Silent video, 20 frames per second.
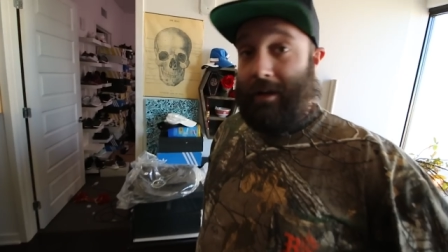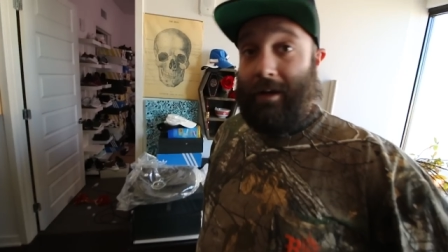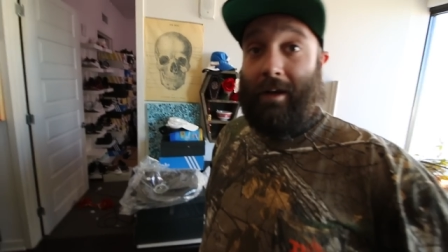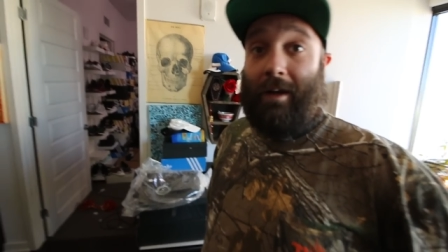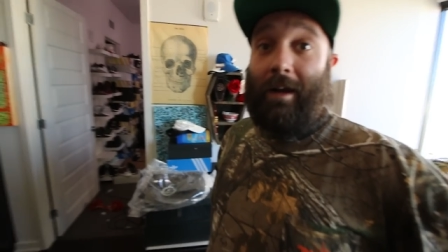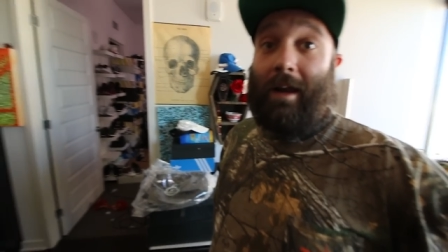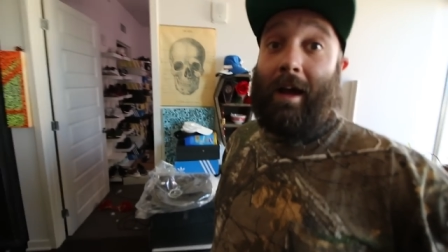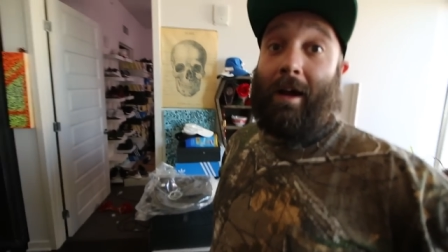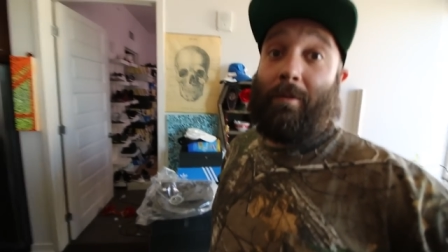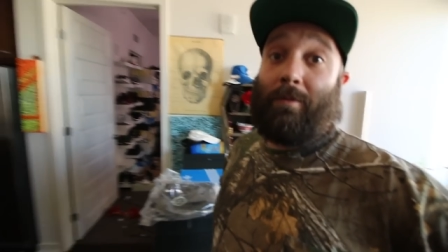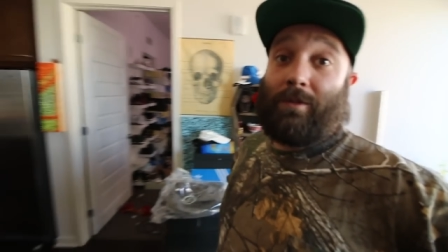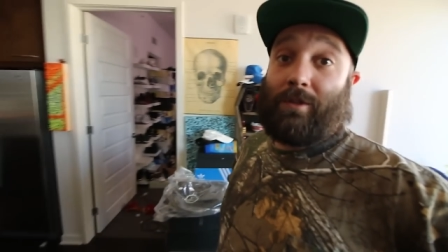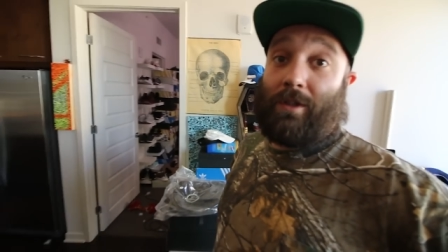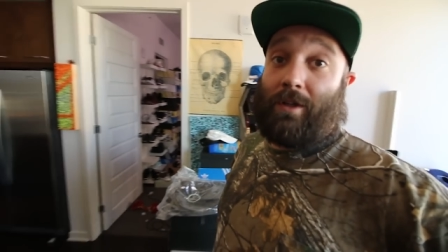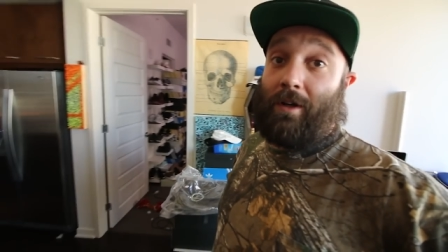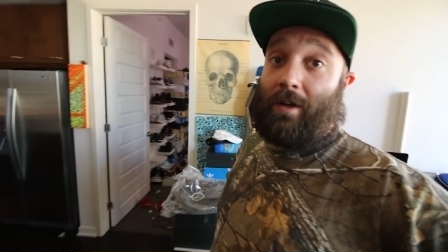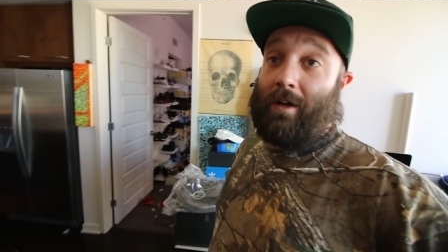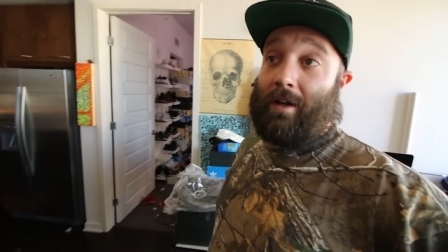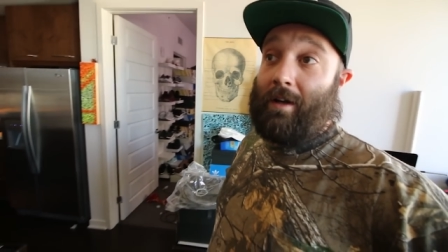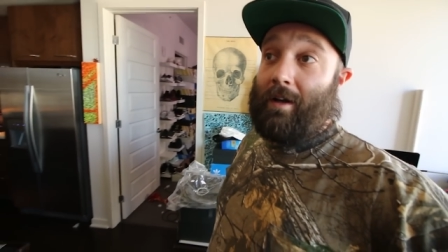In-N-Out was
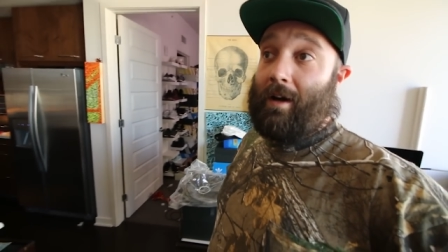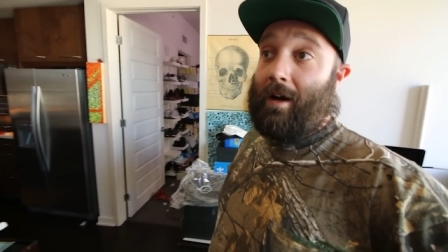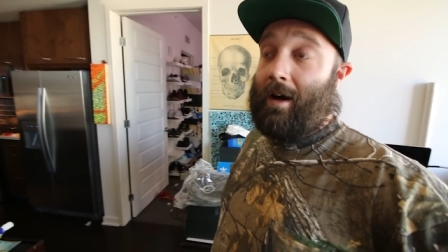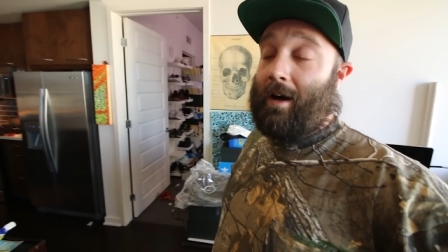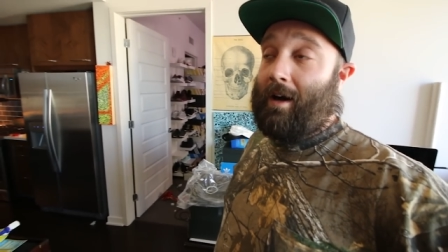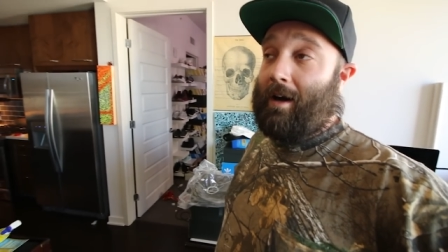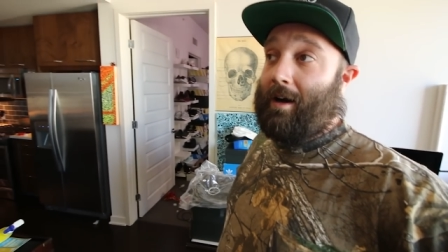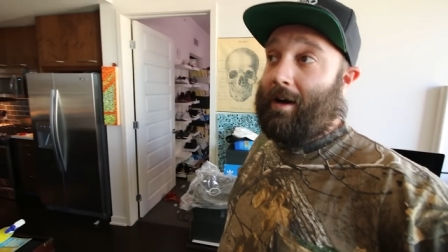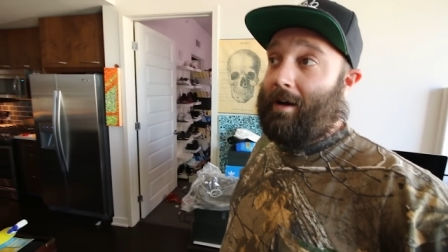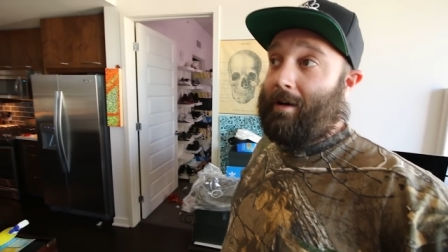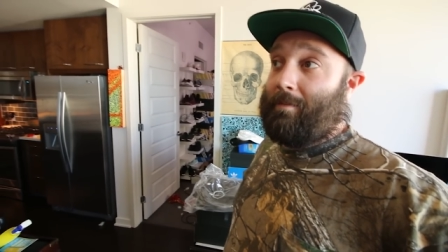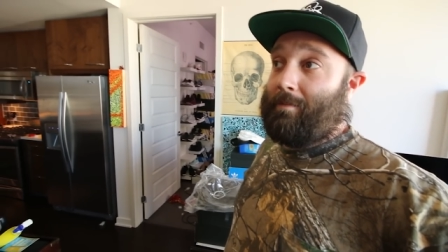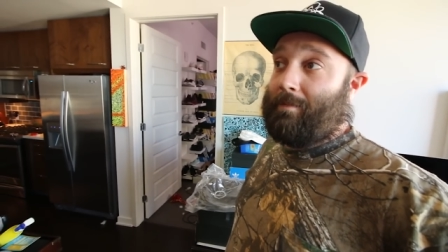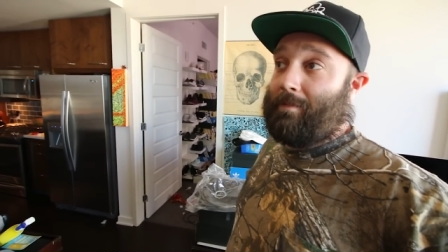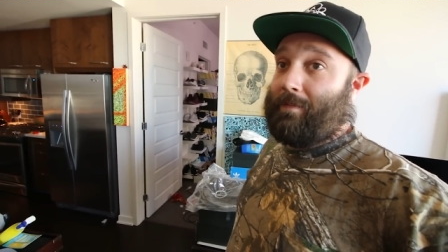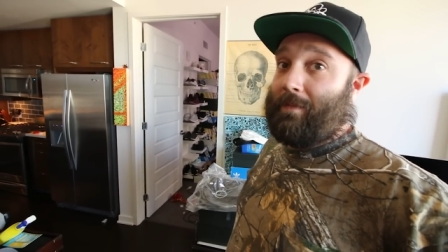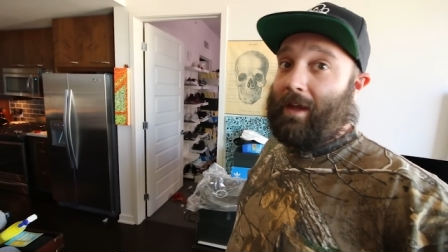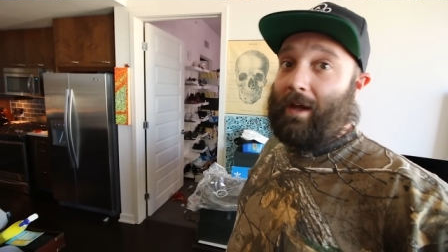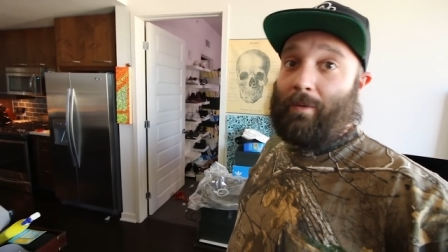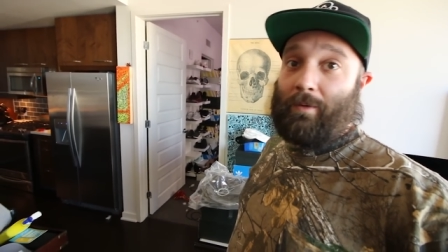good.
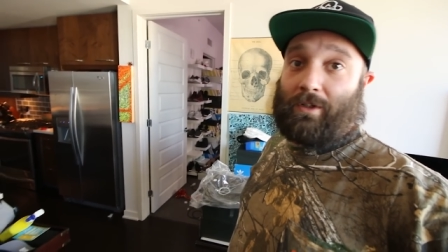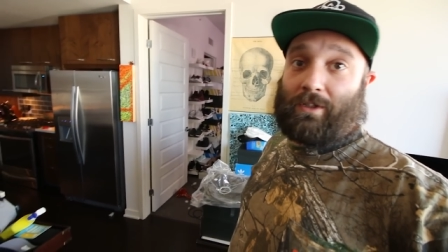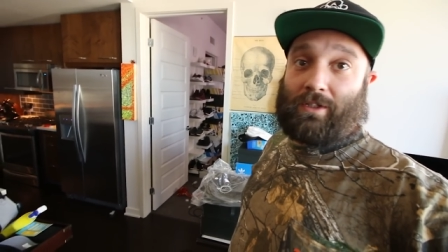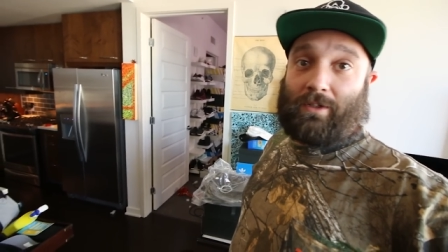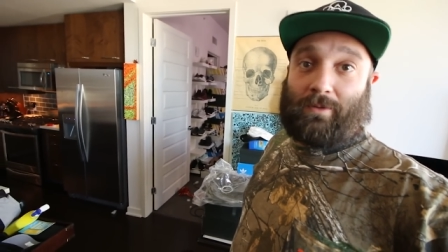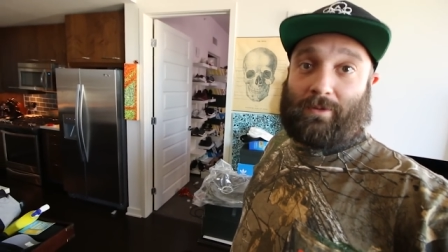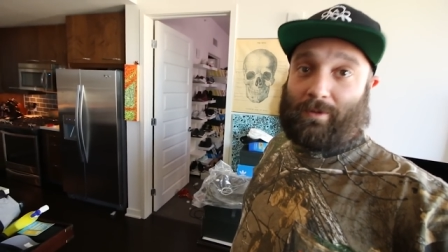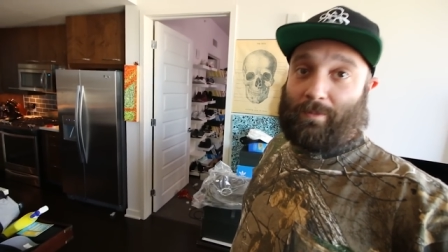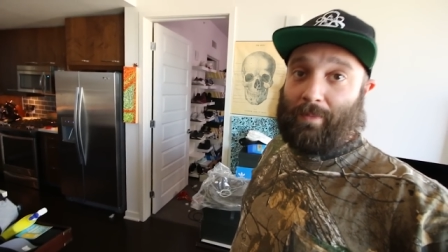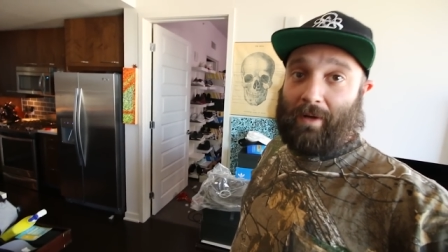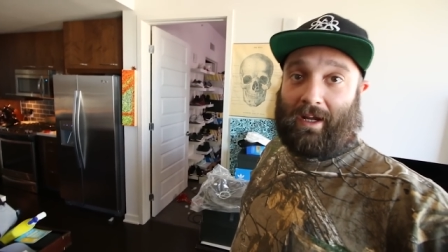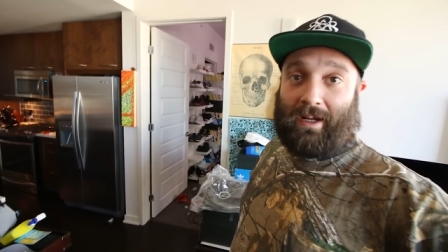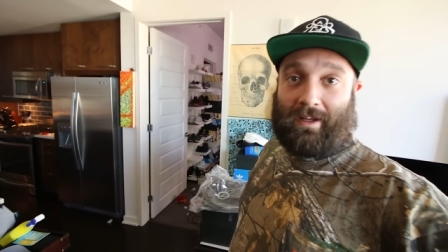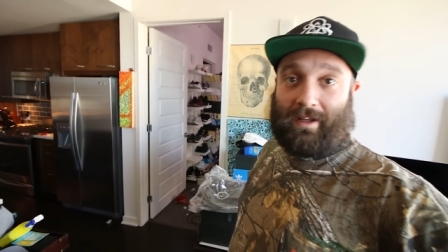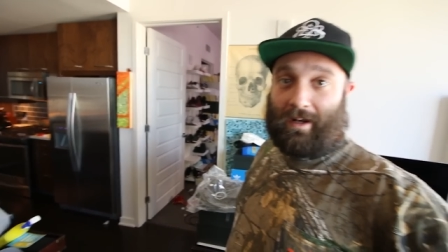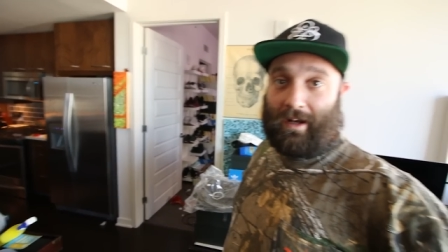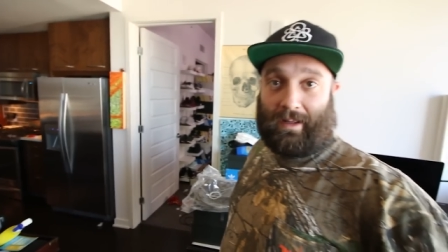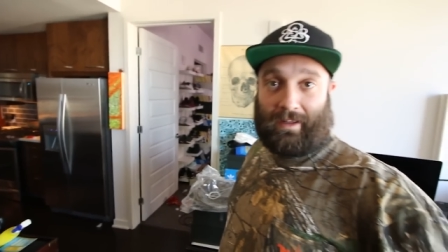Um, I wish there was bacon.